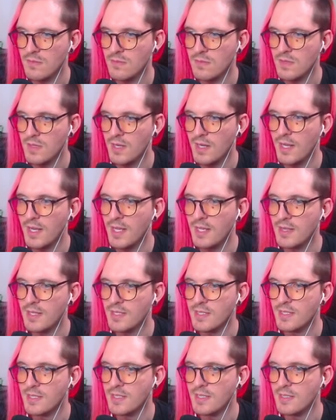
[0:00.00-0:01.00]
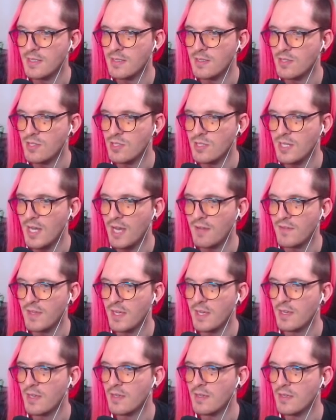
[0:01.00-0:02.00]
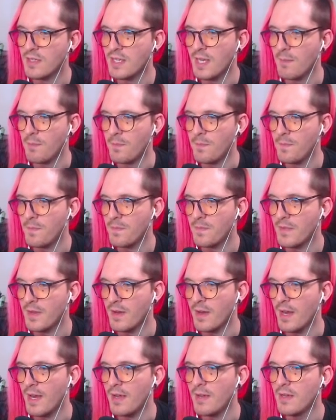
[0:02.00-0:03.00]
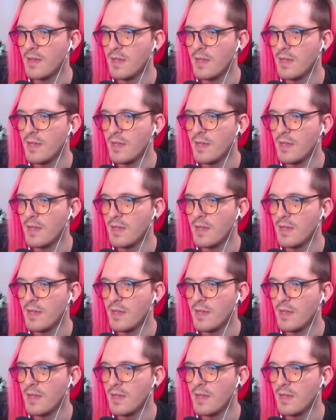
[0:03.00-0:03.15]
Can I get this dive kick? Yeah. All right.